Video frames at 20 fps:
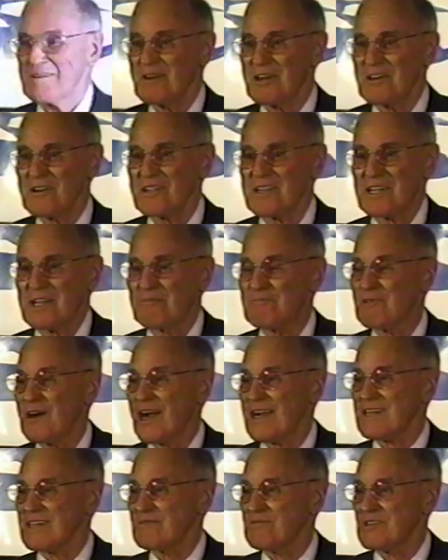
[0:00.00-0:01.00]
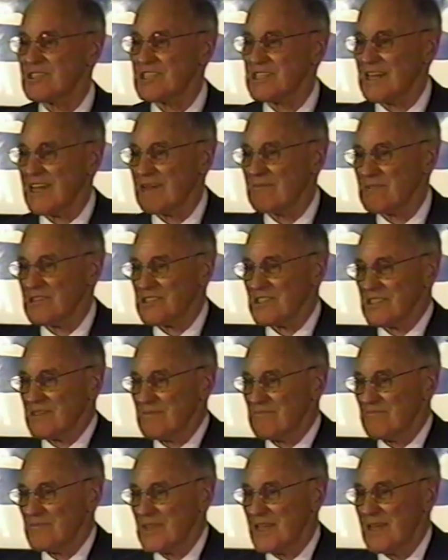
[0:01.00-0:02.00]
earlier product, which enabled you
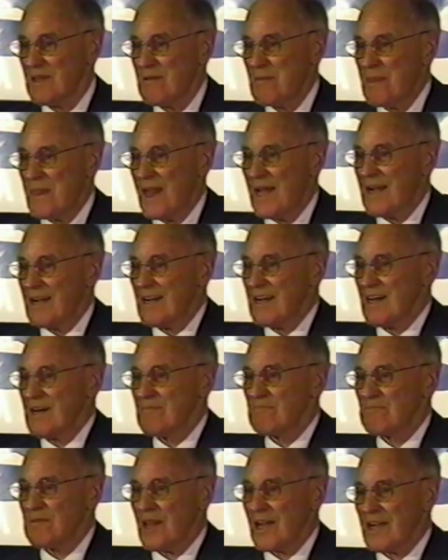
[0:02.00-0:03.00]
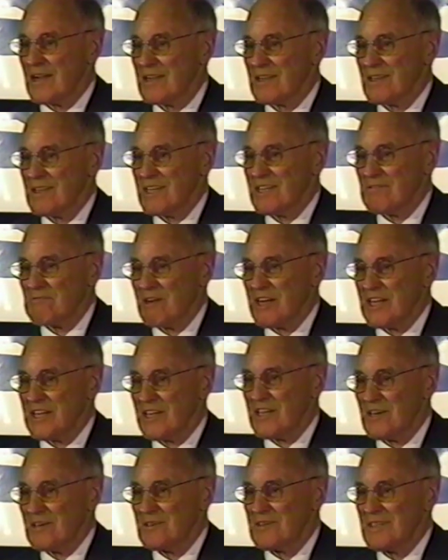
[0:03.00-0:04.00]
to plug the
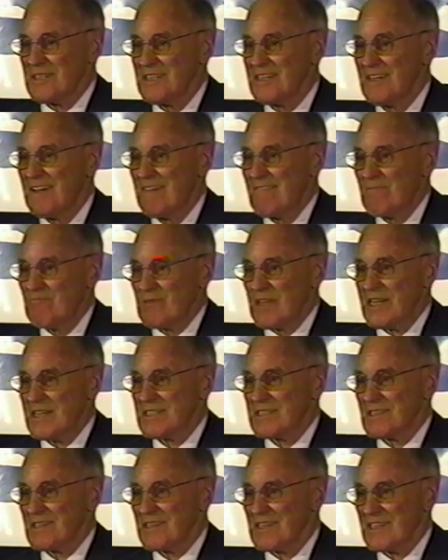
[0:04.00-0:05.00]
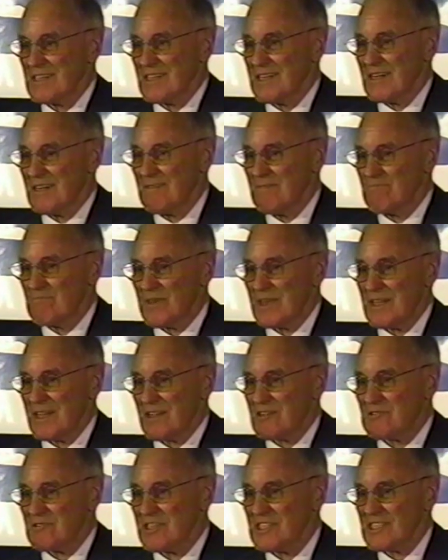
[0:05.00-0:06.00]
radio into the
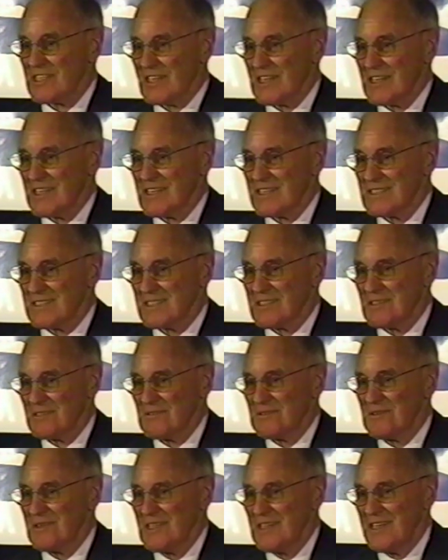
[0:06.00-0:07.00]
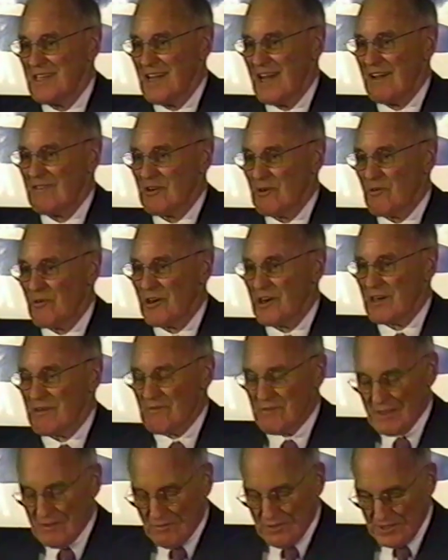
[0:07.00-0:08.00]
electricity and to have it work.
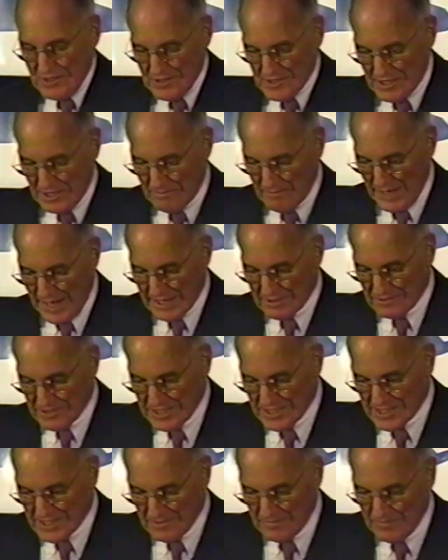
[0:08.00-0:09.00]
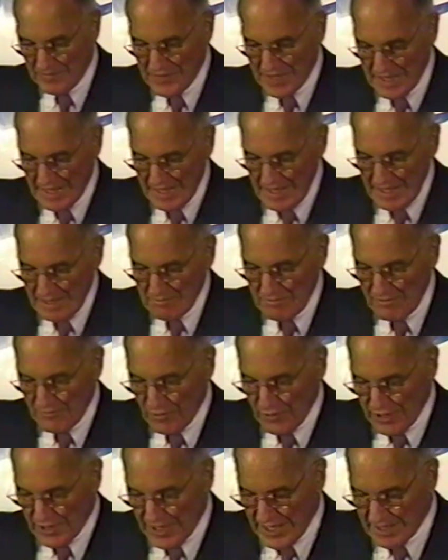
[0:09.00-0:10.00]
We were using batteries
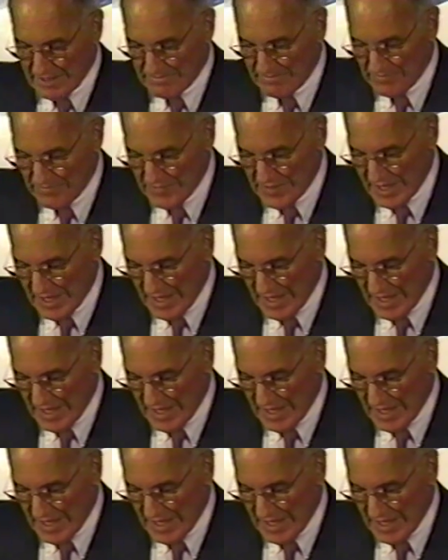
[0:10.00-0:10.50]
before then.